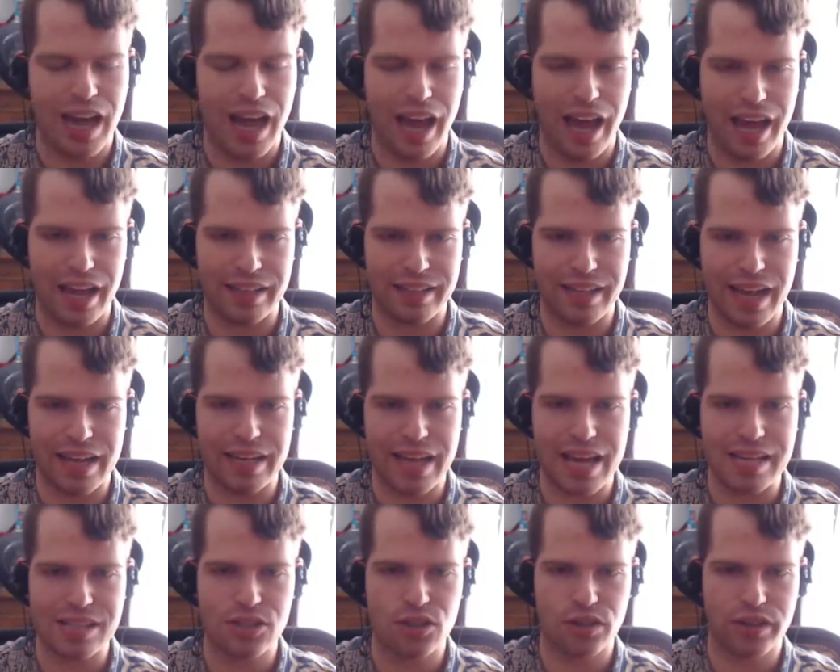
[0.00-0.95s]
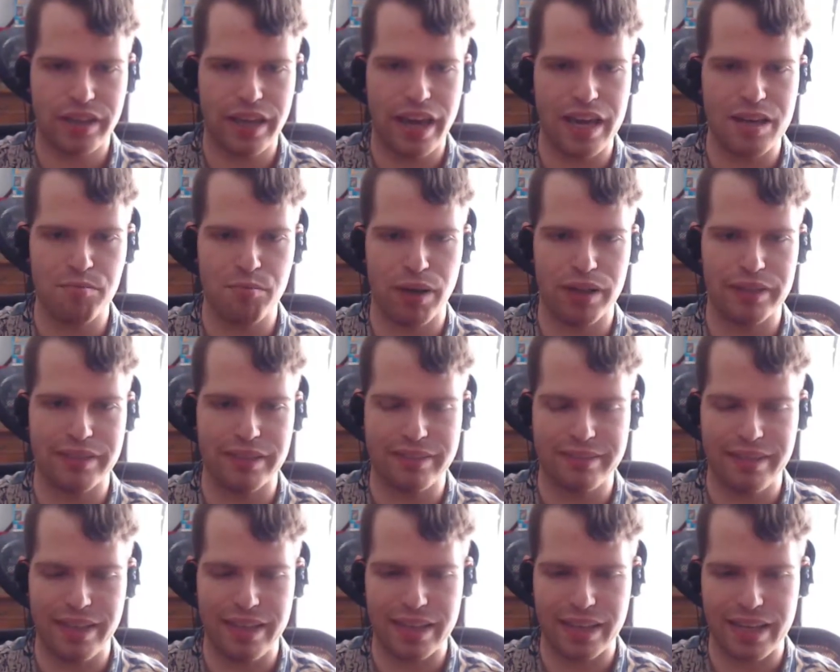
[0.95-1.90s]
and that, that's okay, but the
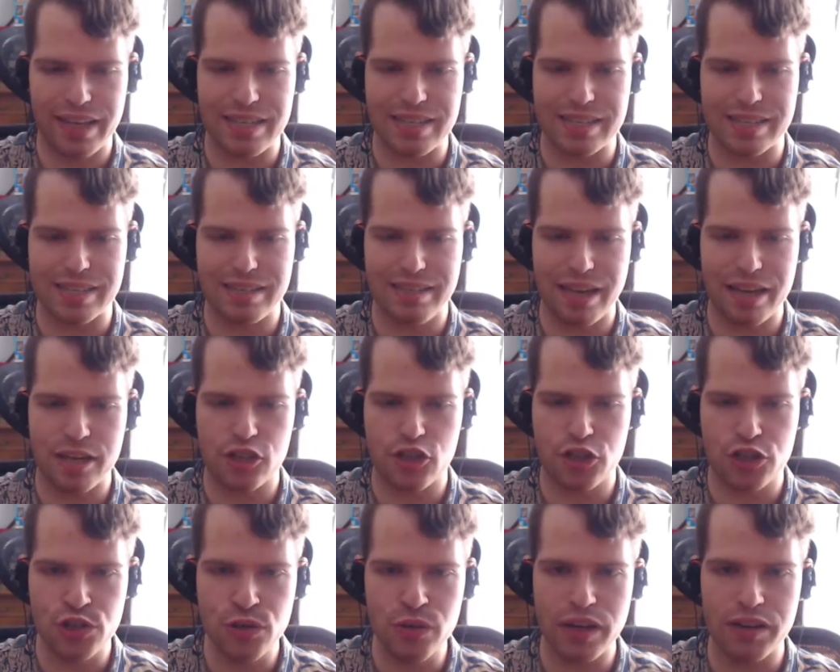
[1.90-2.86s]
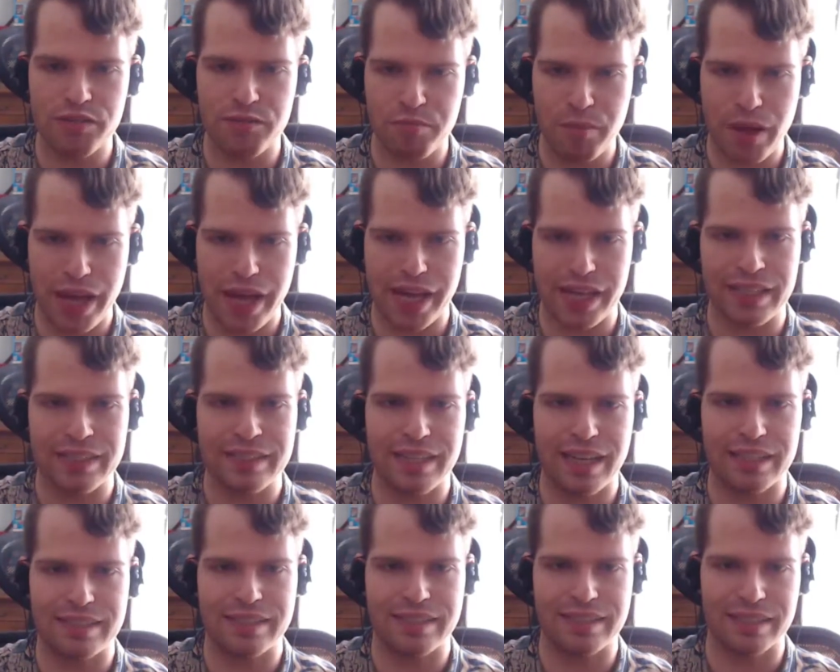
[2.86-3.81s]
thing is, they should have made
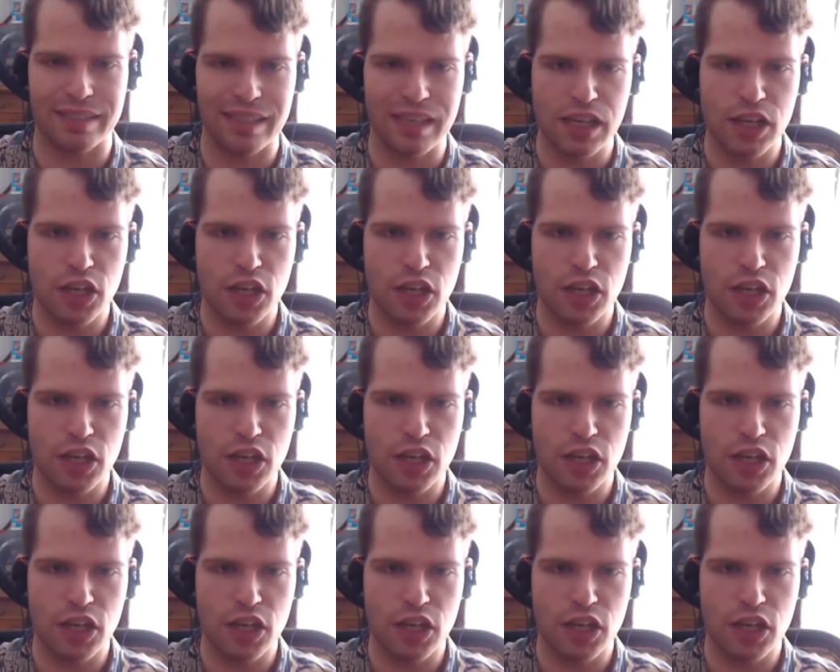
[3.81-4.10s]
that uh,